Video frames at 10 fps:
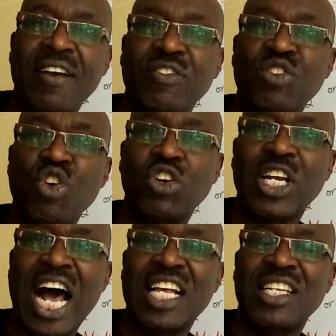not
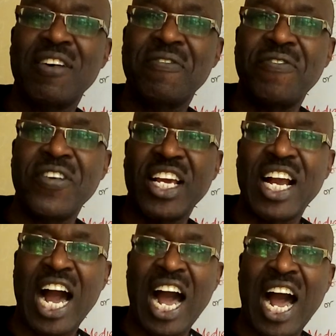as a
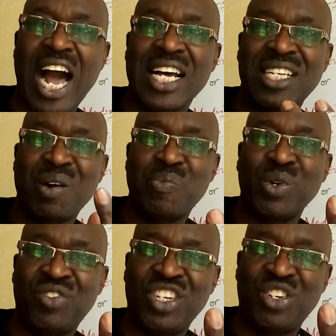figure, as a
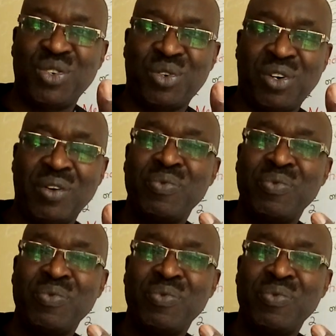position.